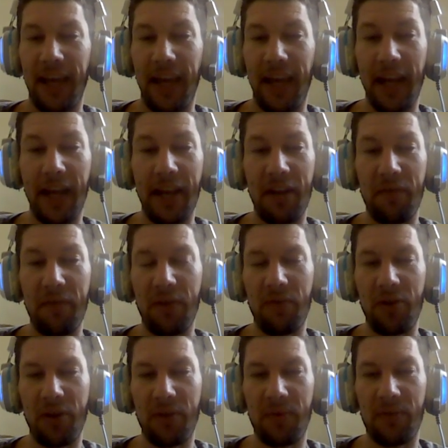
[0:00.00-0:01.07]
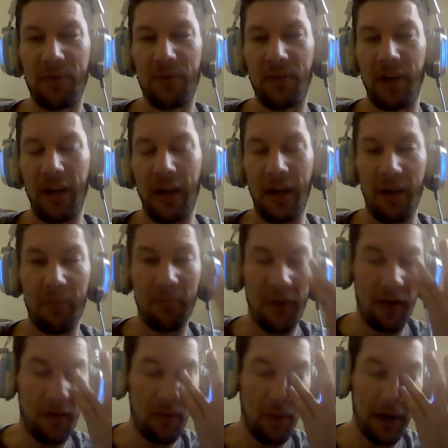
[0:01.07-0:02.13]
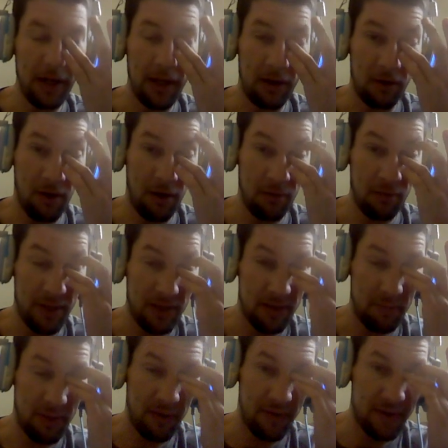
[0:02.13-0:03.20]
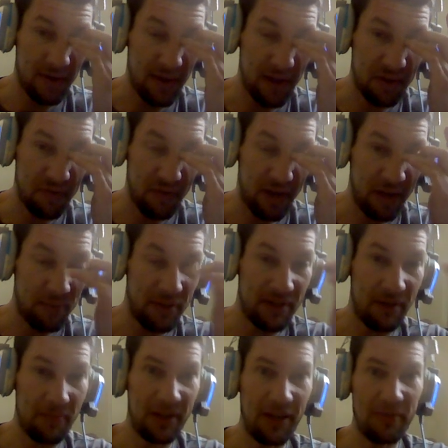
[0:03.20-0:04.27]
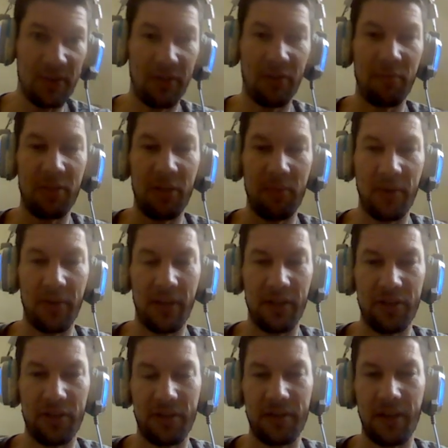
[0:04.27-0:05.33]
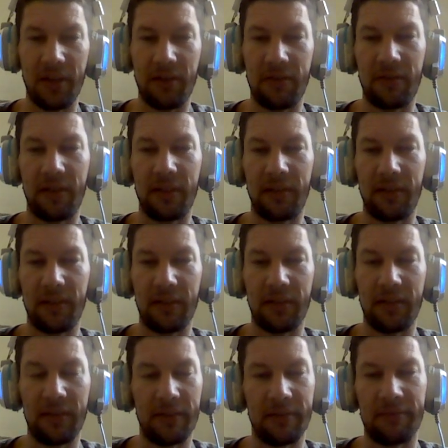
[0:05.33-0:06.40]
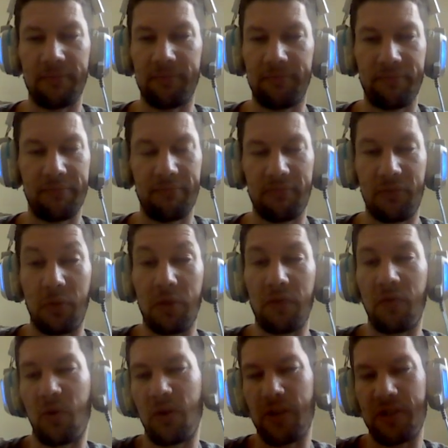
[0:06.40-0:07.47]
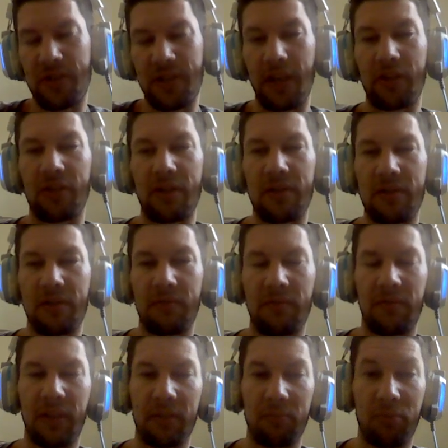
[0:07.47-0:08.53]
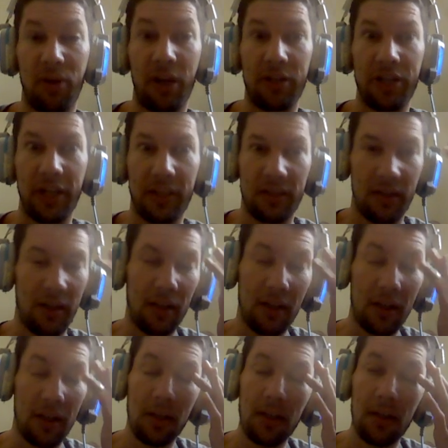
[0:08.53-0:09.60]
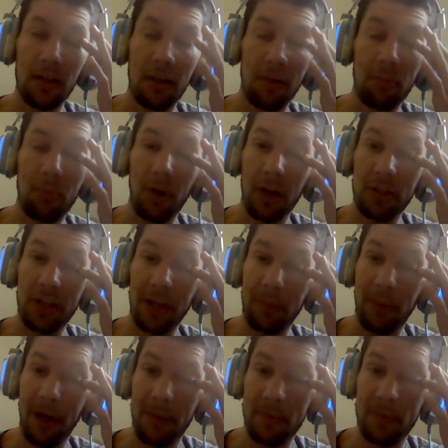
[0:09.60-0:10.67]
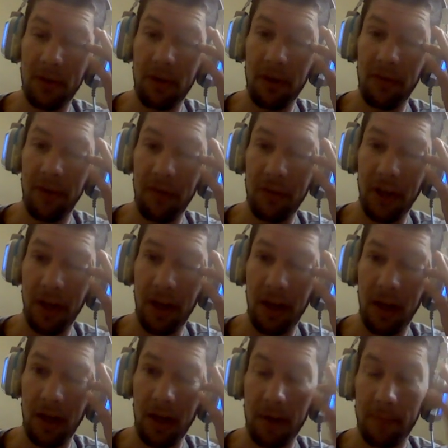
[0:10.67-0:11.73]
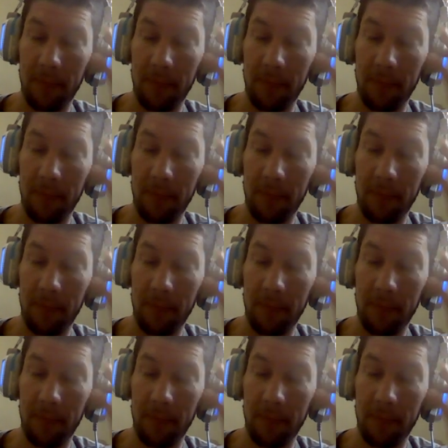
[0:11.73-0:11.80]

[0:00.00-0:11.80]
And if you want to get a long piece of PVC, that's fine. But sometimes at Home Depot they sell like 24-inch sections of like project pipe, so you don't even have to cut it.